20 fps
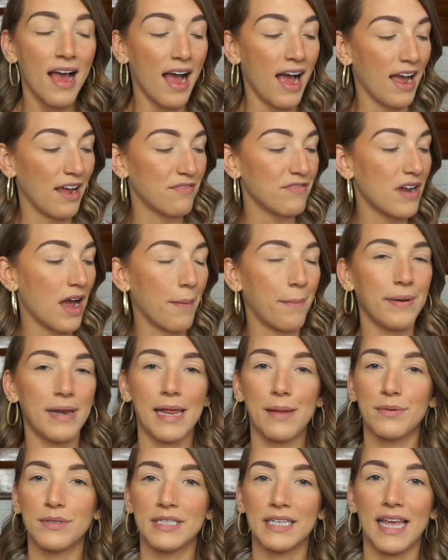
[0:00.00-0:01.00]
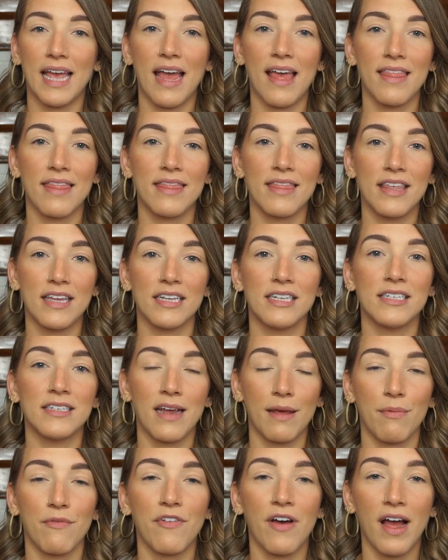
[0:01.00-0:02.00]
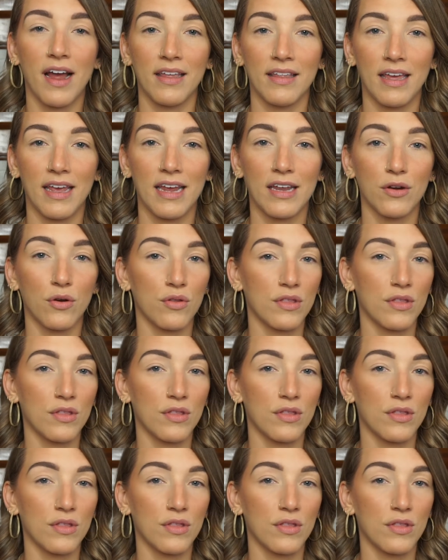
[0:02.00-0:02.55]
I've not been able to get this type of highlight